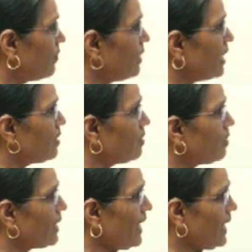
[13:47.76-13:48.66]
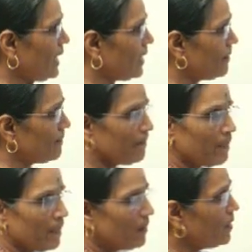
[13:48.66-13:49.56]
we are not getting
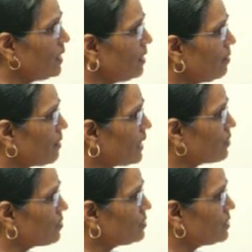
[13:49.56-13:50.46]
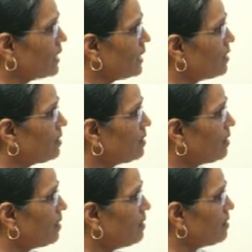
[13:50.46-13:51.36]
the microstate
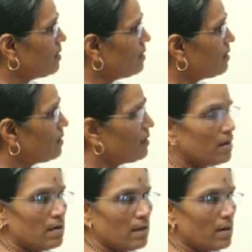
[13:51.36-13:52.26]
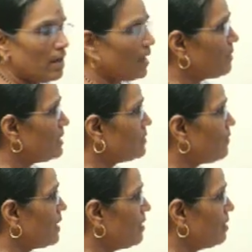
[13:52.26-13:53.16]
under
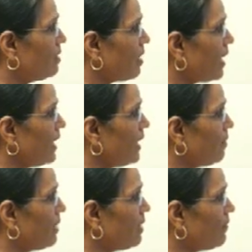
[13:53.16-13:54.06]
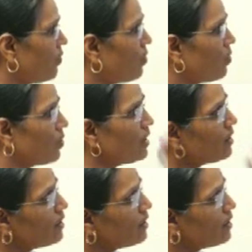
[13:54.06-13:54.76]
Ms1 and Ml4,